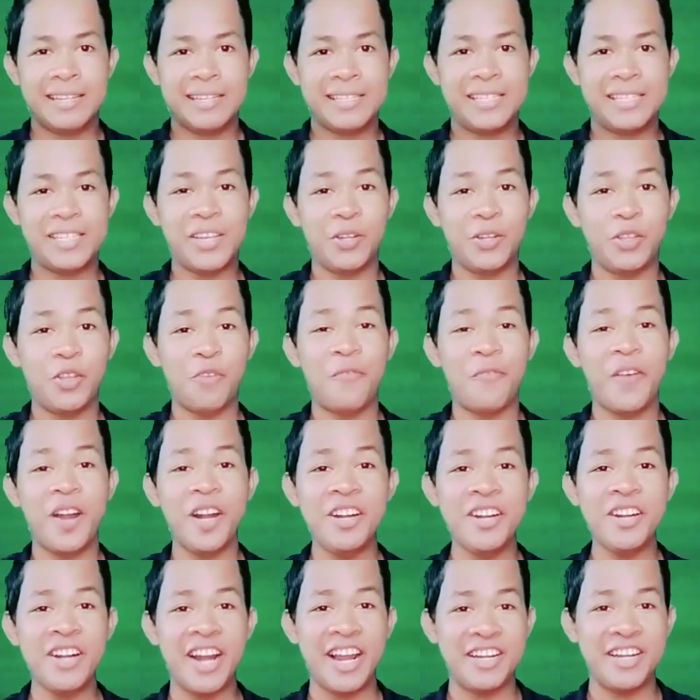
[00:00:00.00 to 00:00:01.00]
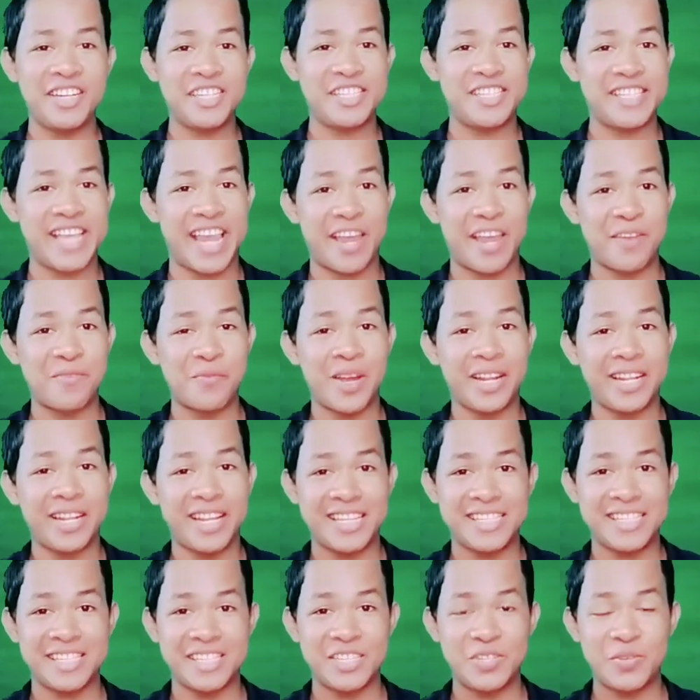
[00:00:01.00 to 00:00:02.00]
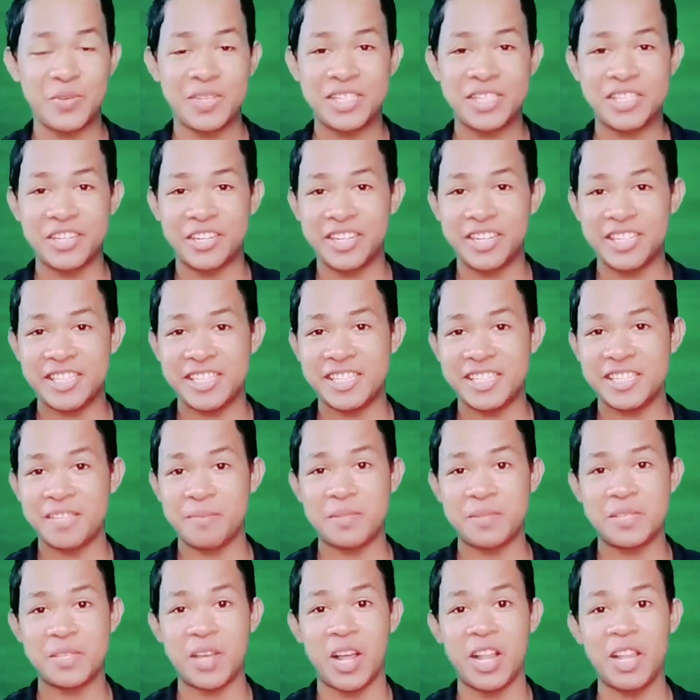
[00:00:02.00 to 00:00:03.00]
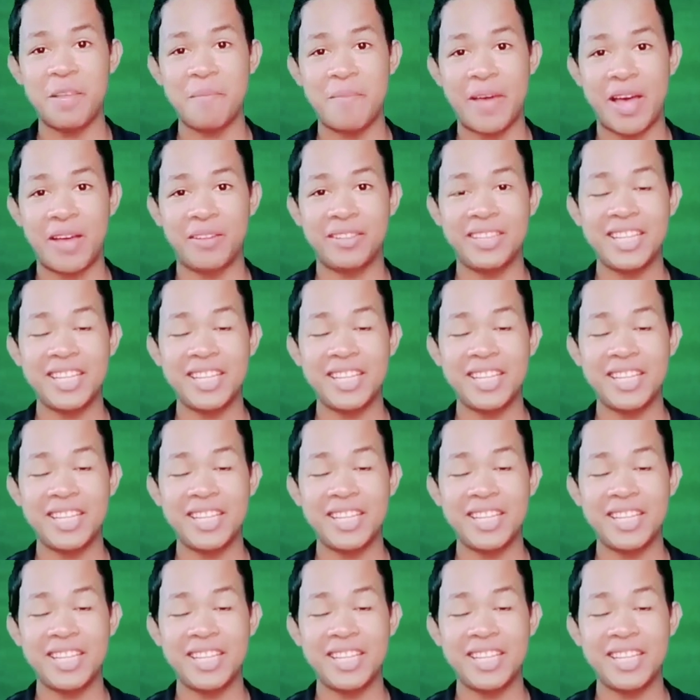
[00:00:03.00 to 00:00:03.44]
So to further understand what is a new historicism is all about,